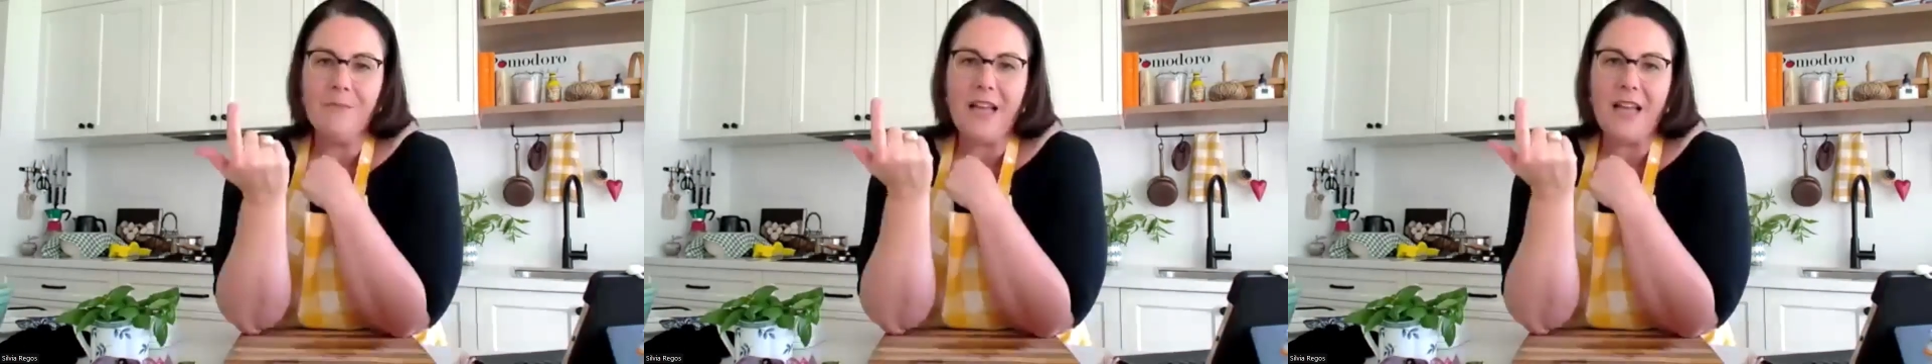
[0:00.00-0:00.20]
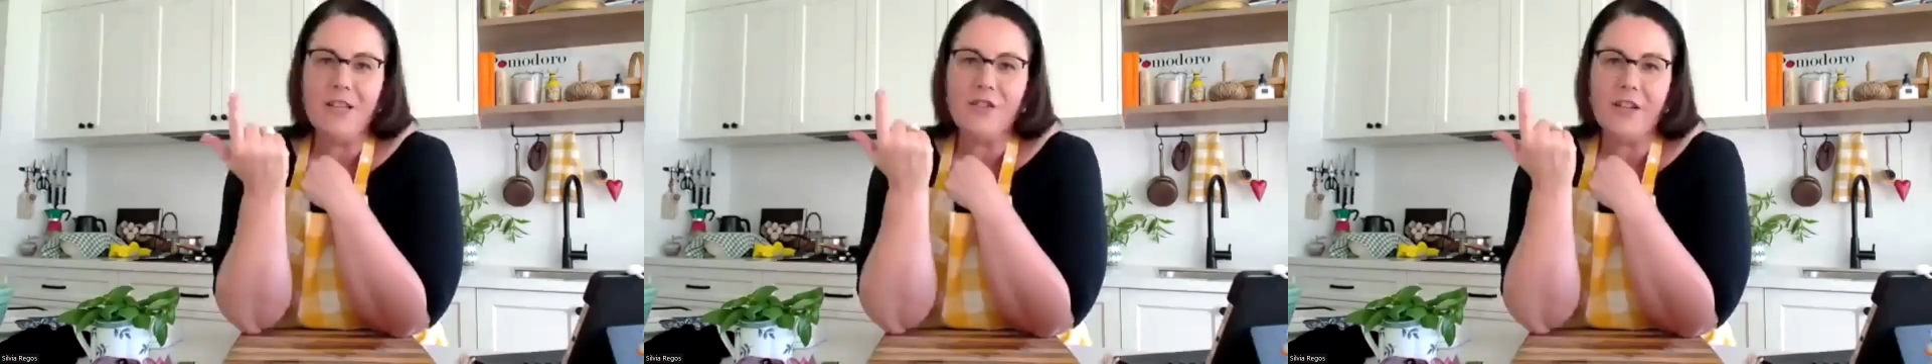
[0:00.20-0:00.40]

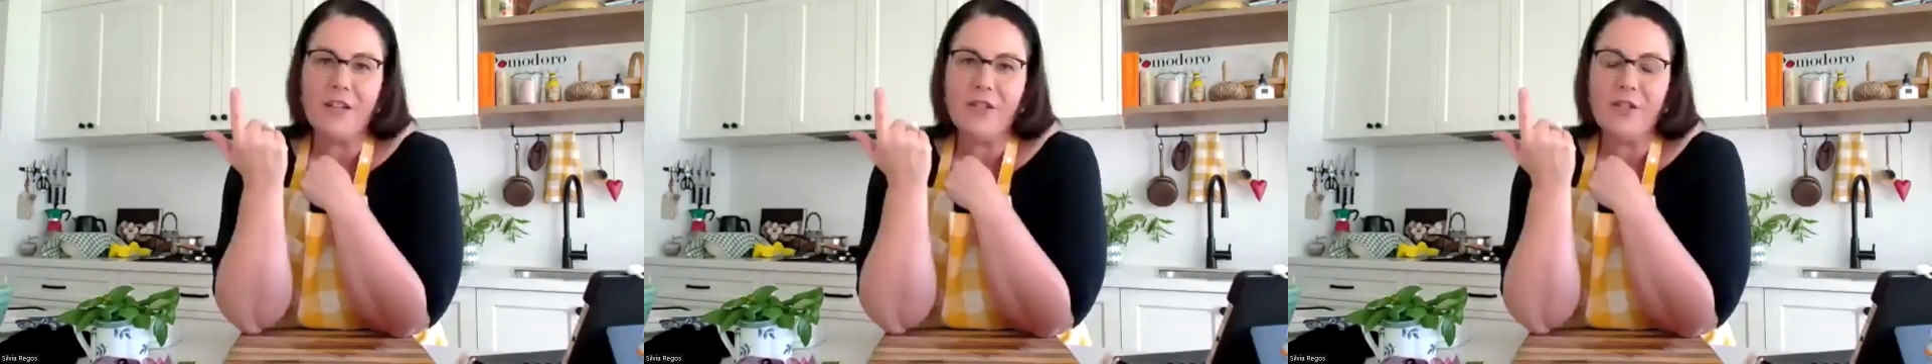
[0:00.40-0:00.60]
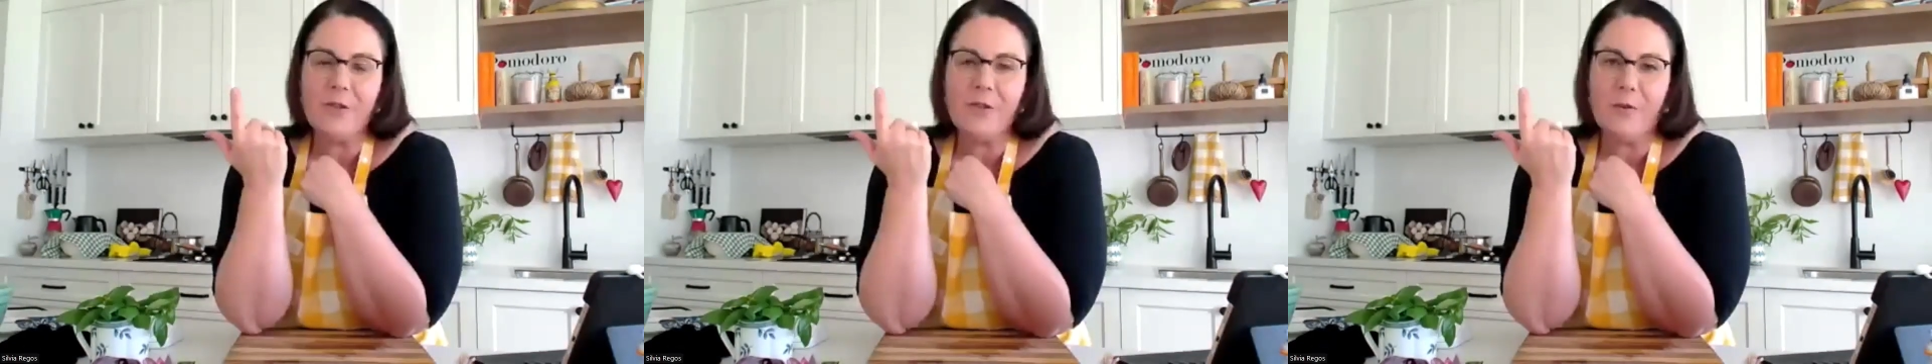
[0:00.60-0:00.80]
and
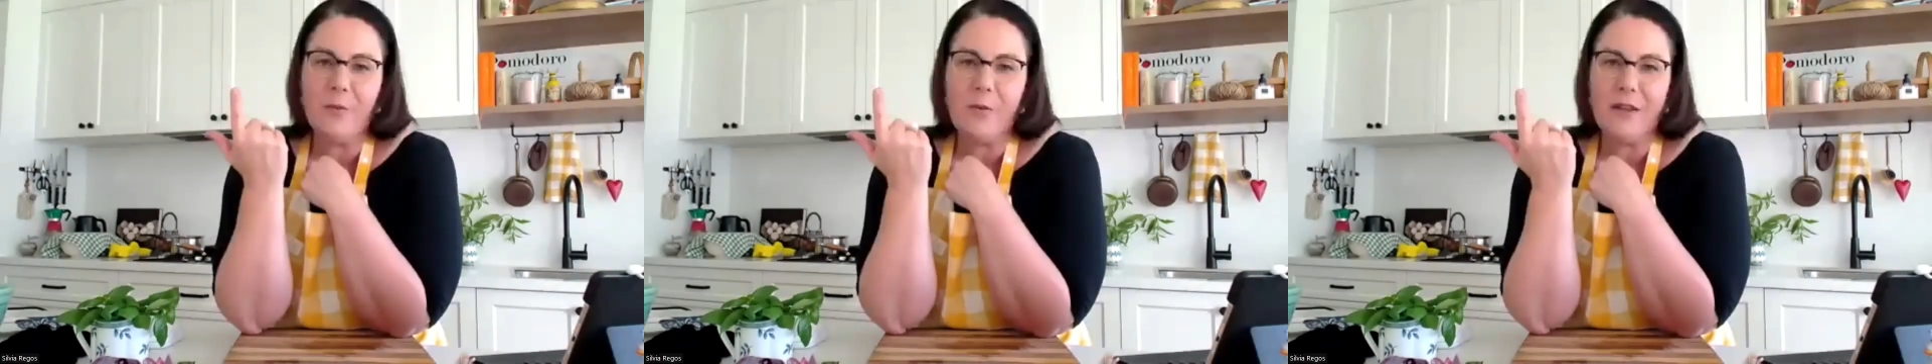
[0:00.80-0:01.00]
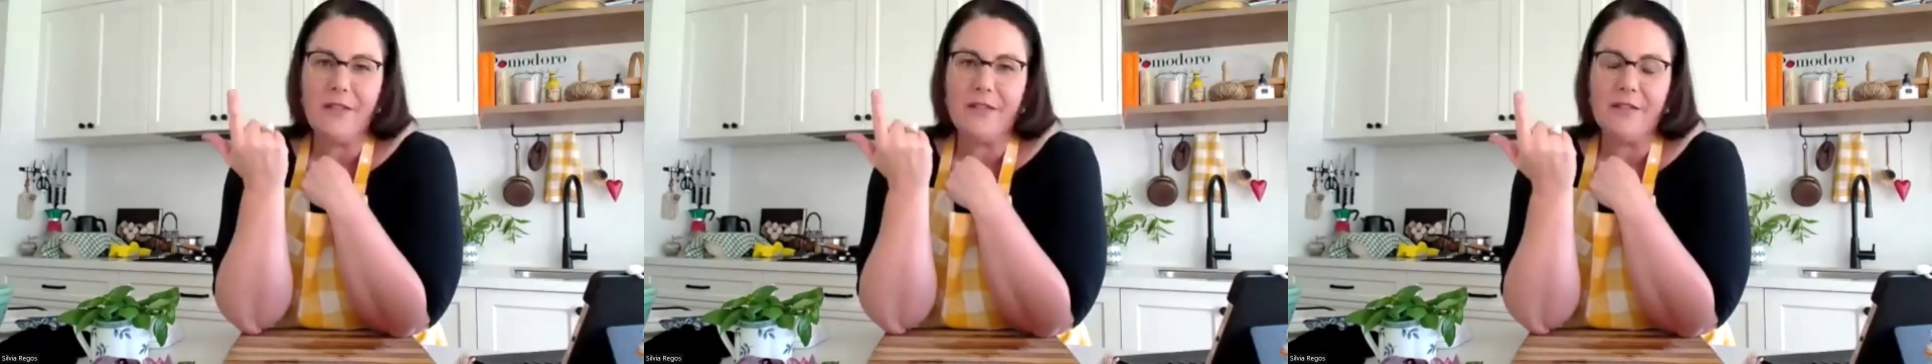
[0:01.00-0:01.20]
just do it
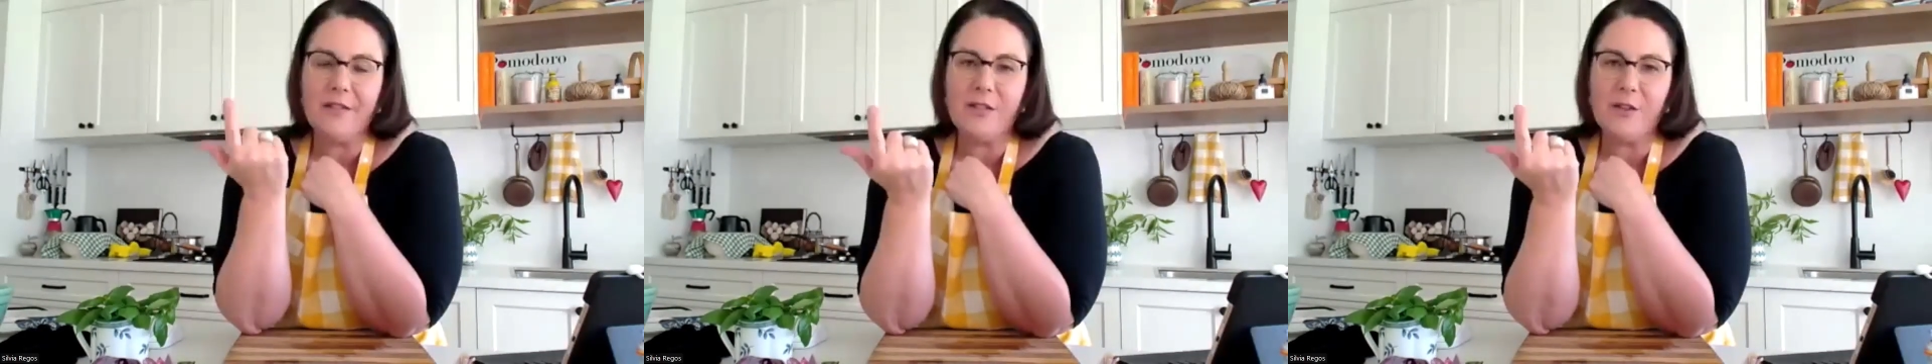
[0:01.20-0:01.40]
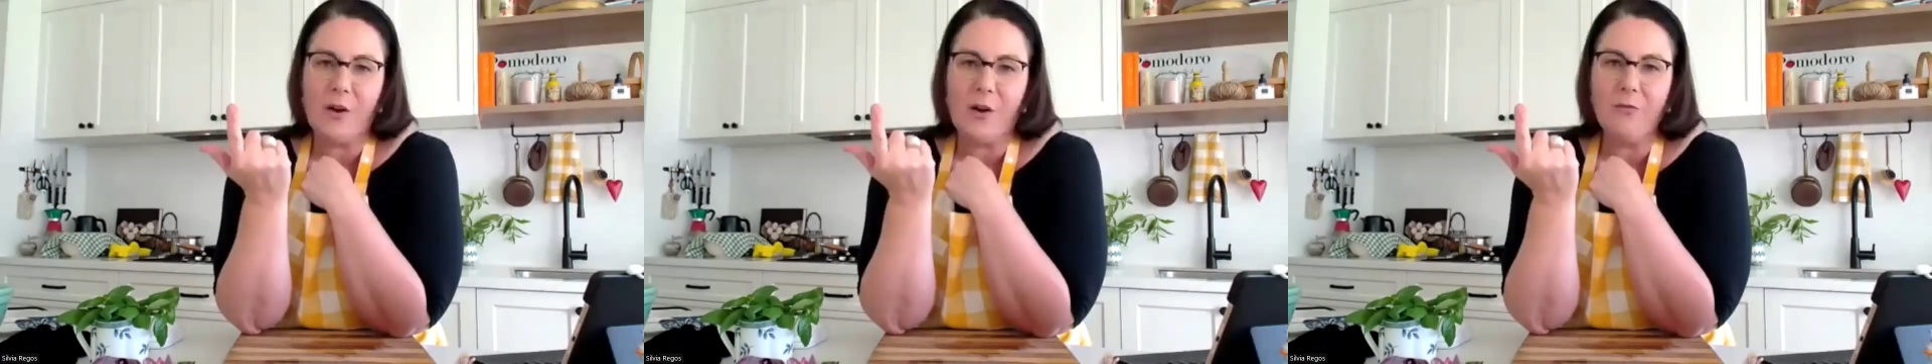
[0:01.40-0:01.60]
with
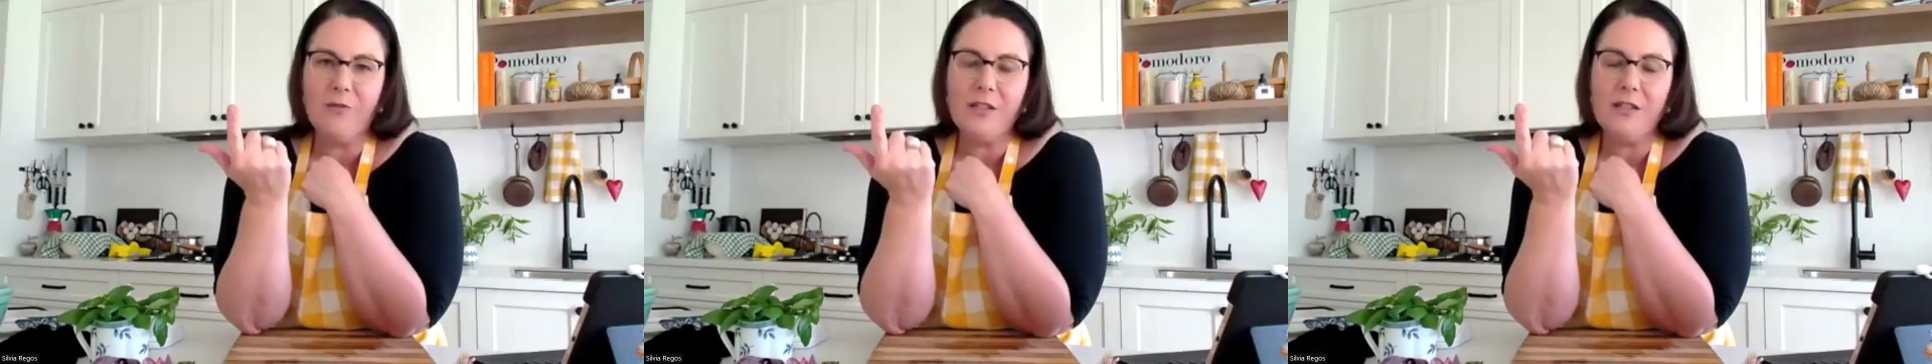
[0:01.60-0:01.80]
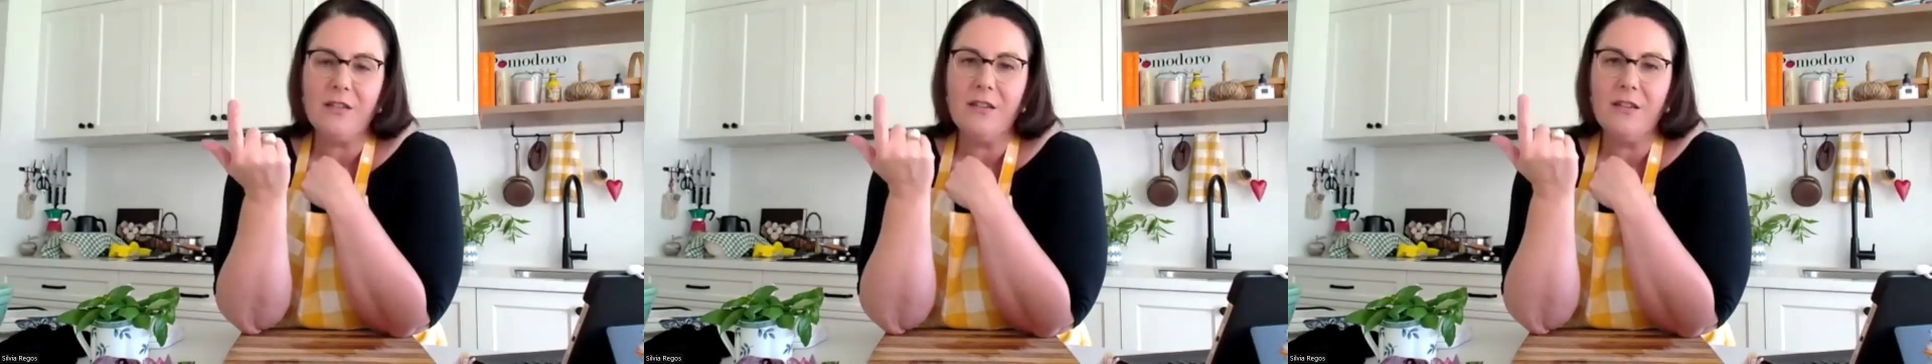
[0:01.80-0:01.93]
salt,